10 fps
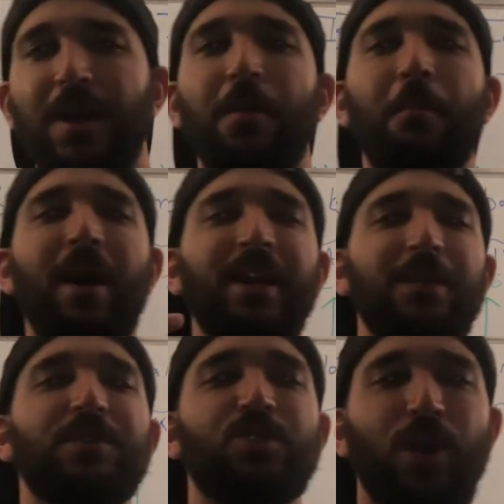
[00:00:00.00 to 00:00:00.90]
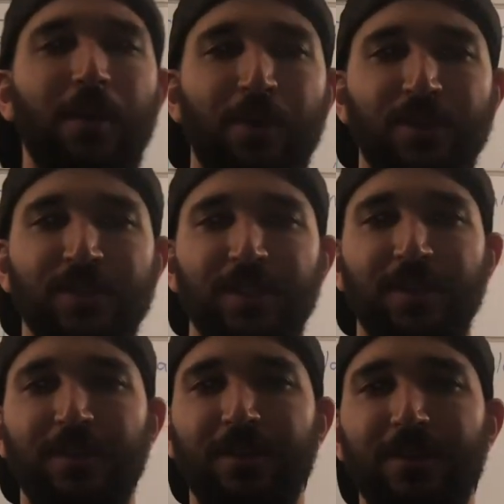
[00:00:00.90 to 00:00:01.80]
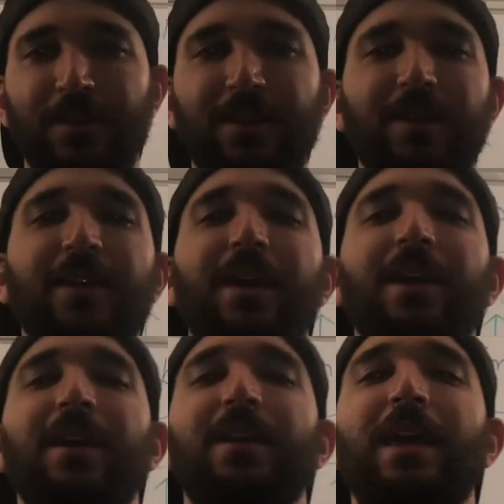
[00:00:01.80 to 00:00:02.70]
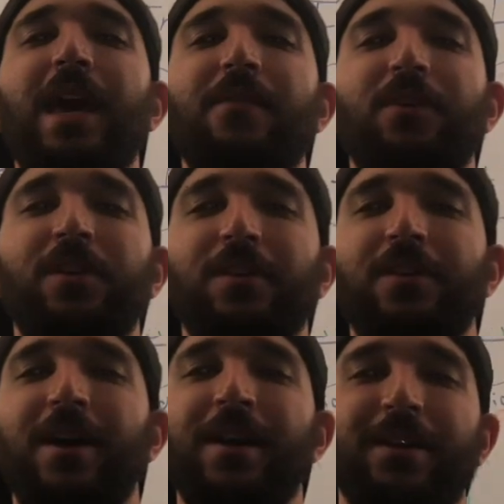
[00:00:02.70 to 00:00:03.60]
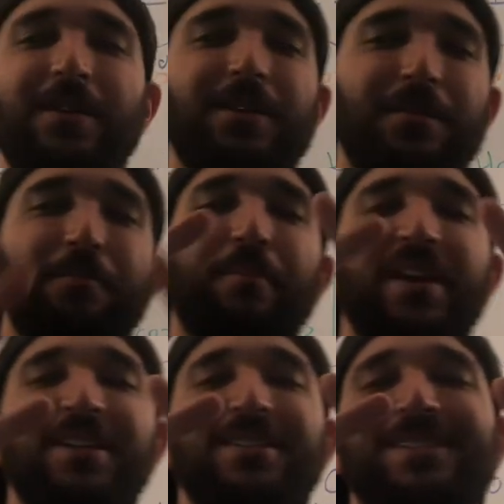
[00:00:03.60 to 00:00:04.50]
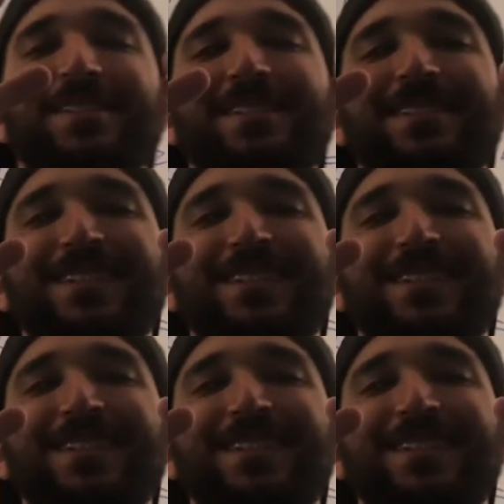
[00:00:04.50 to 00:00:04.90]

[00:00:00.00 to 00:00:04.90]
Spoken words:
My name is Tribe Nursing, and have a good night. Peace.